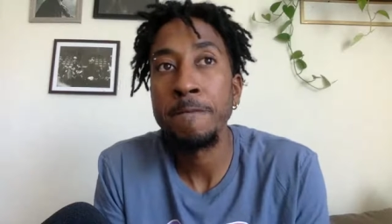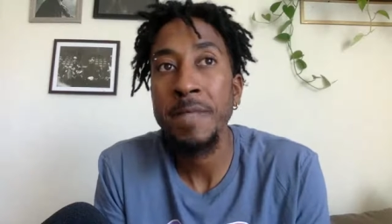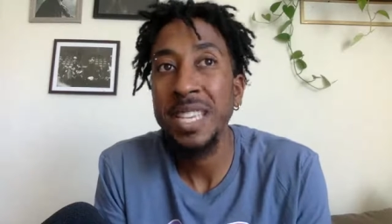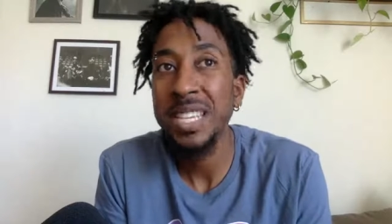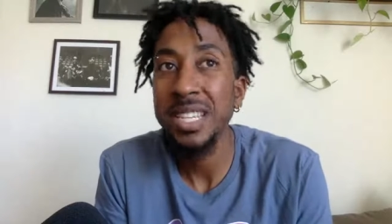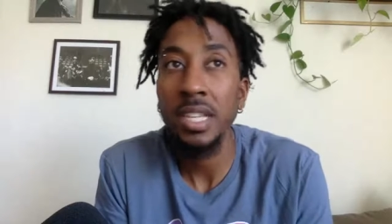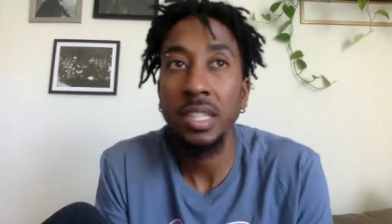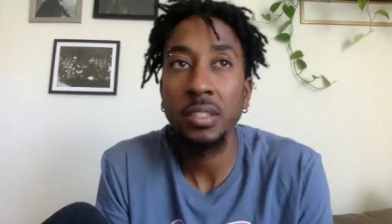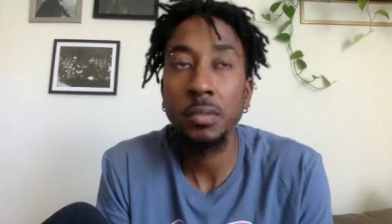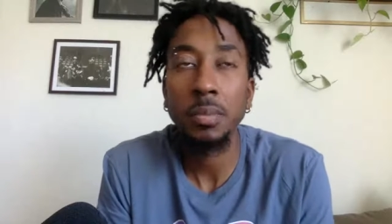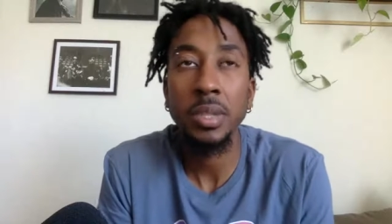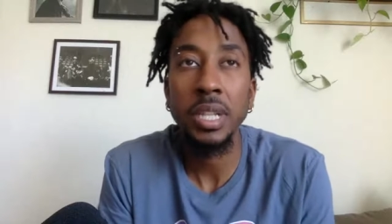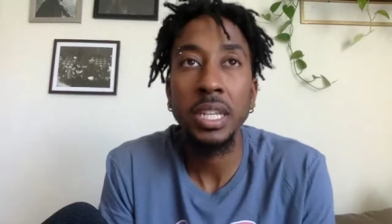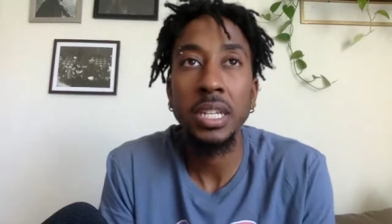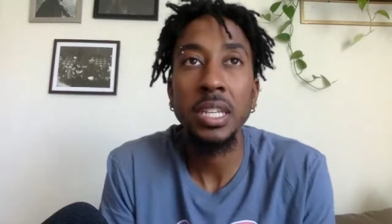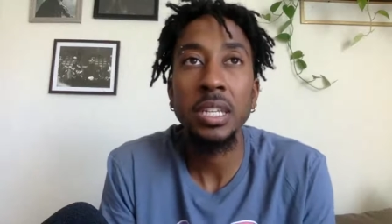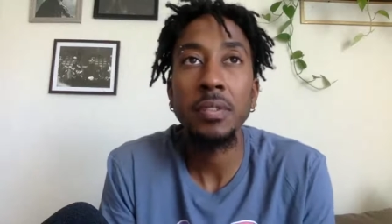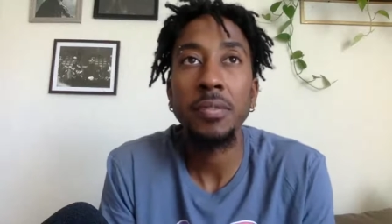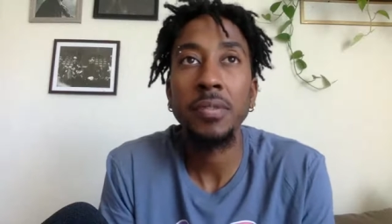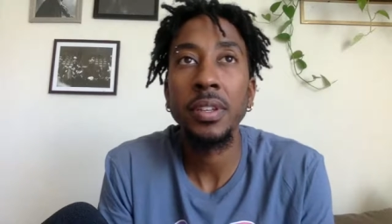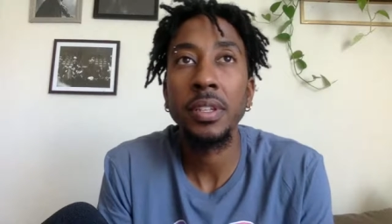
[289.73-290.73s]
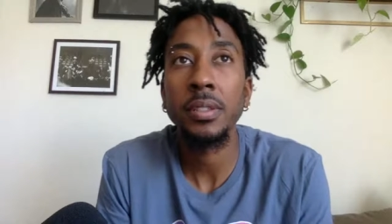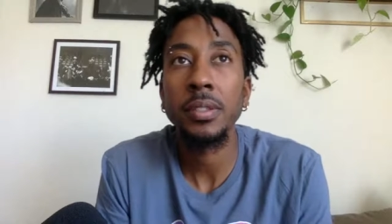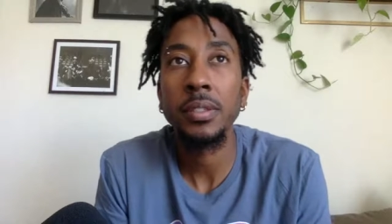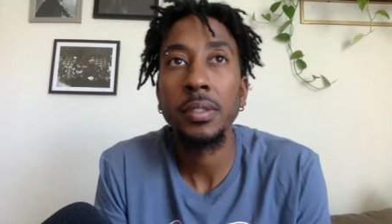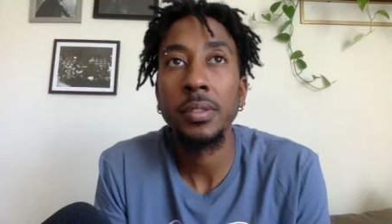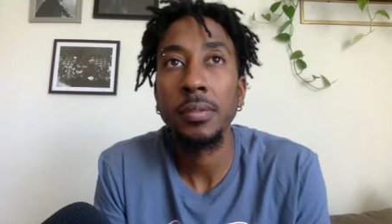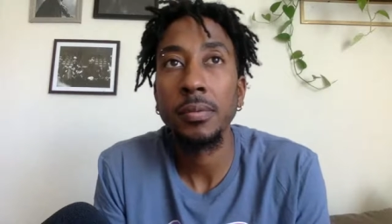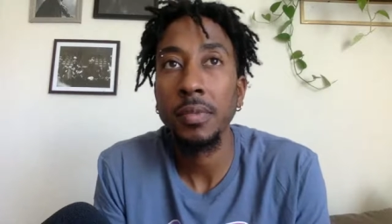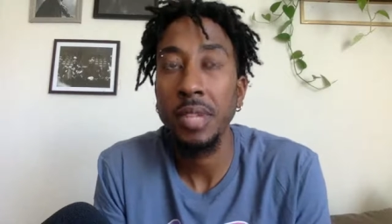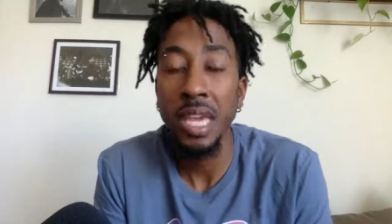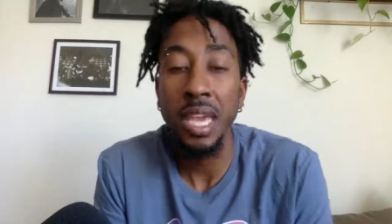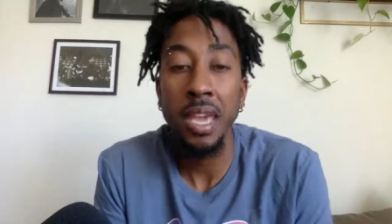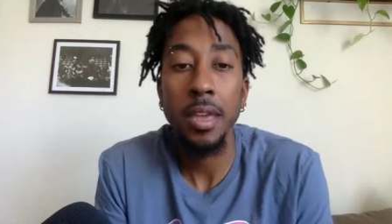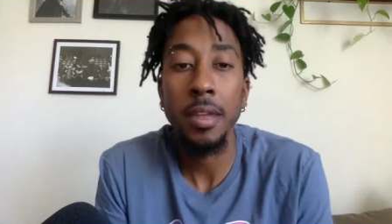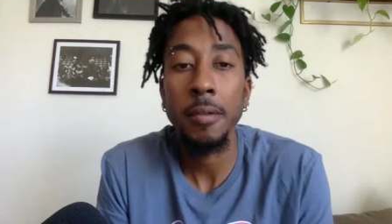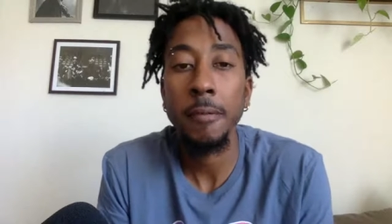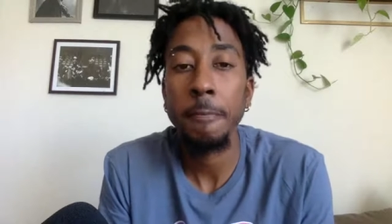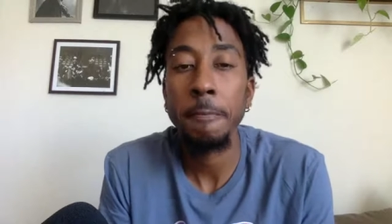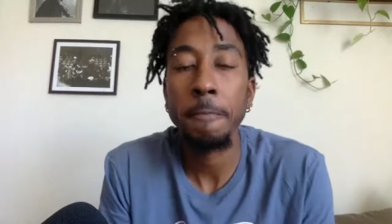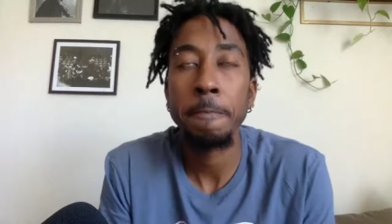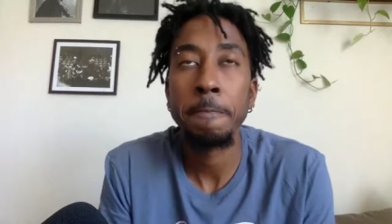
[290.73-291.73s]
He doesn't play defense. Can't.
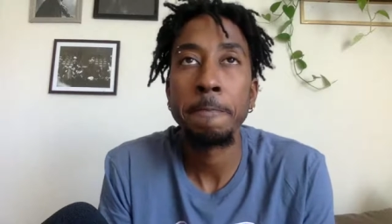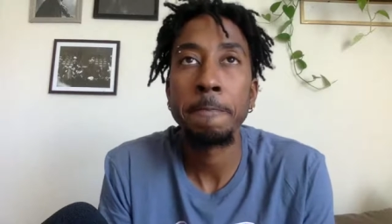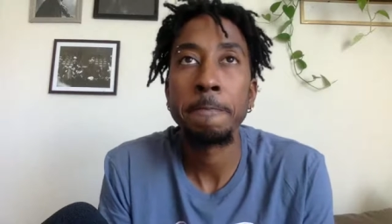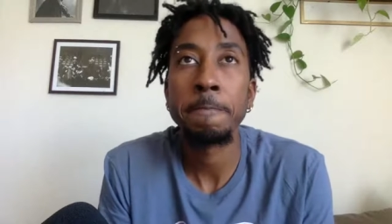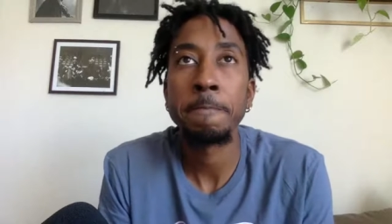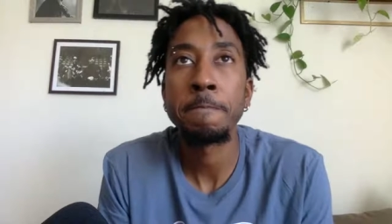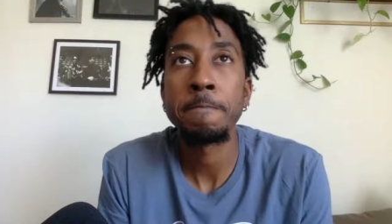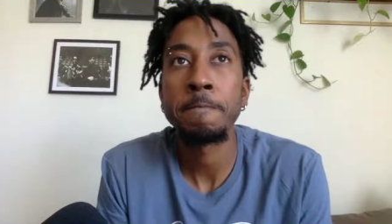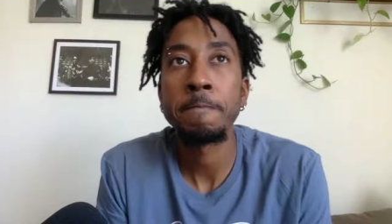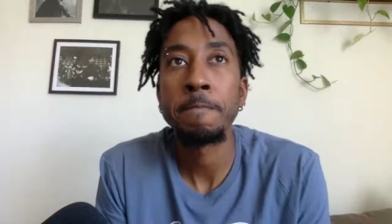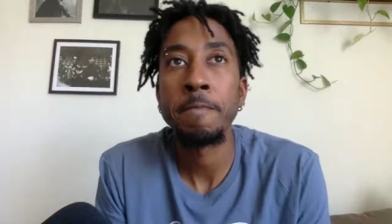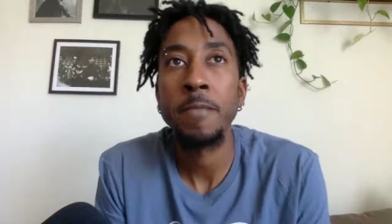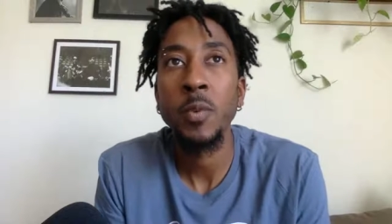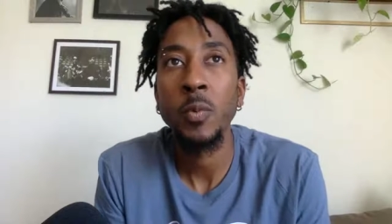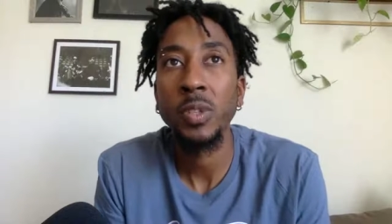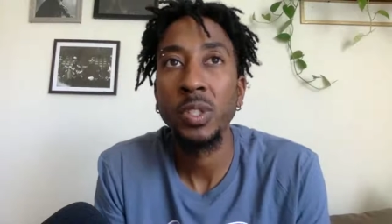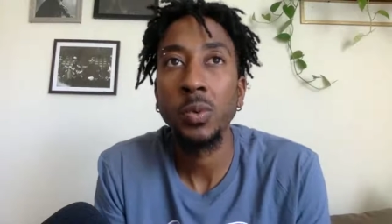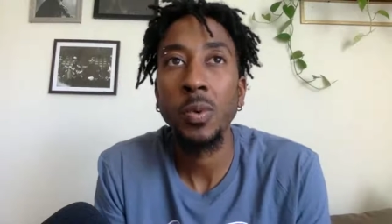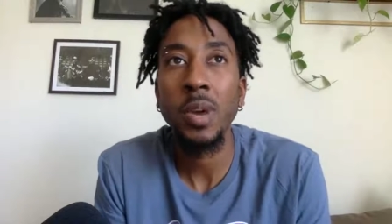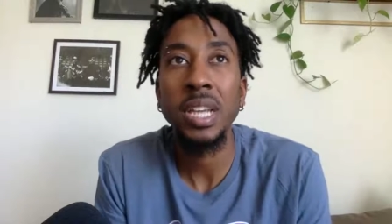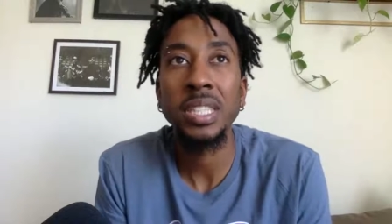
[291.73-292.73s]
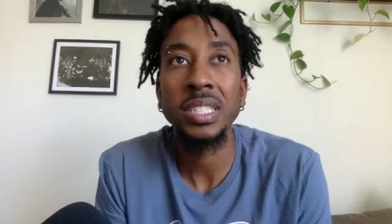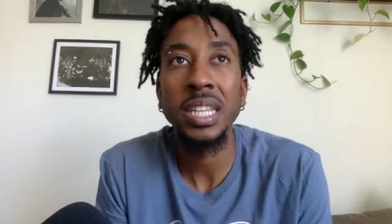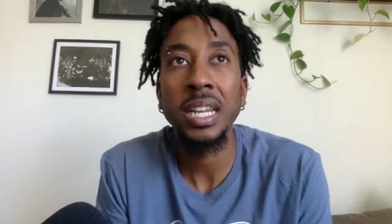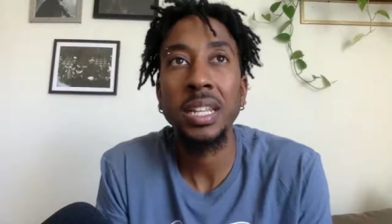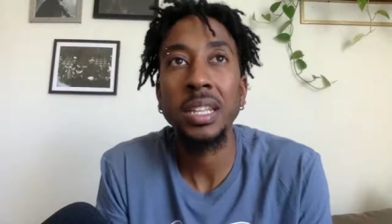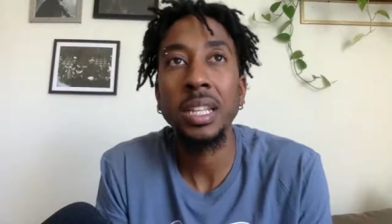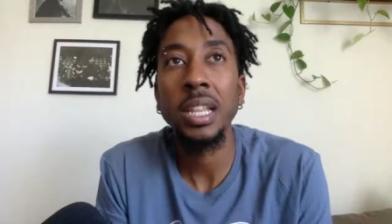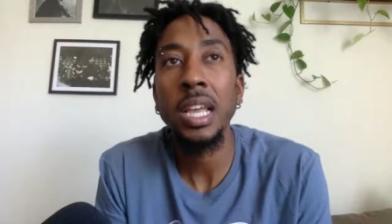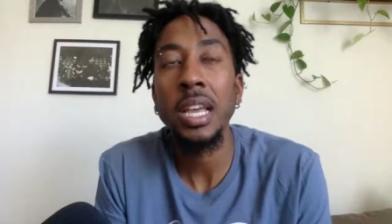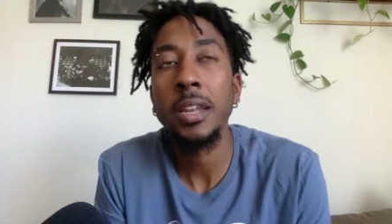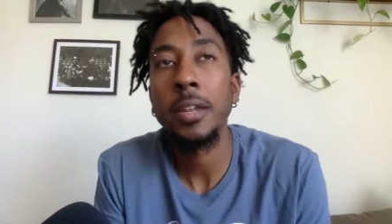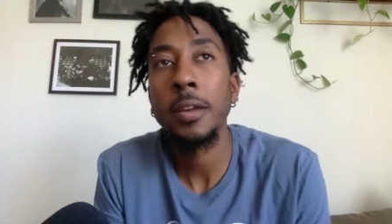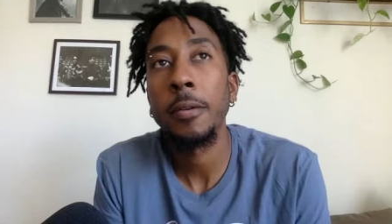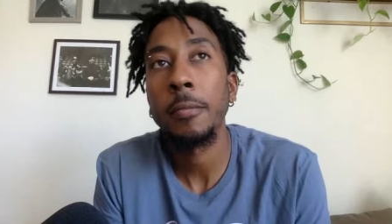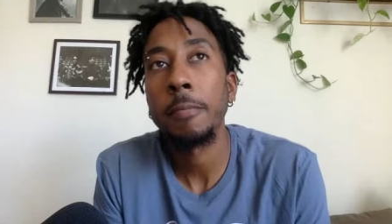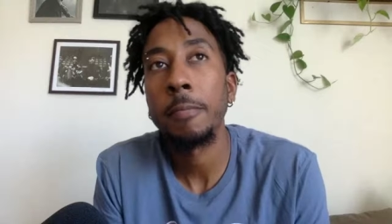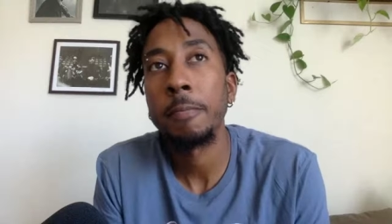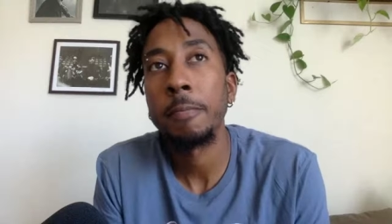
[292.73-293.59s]
Which is why he's not in the lineup.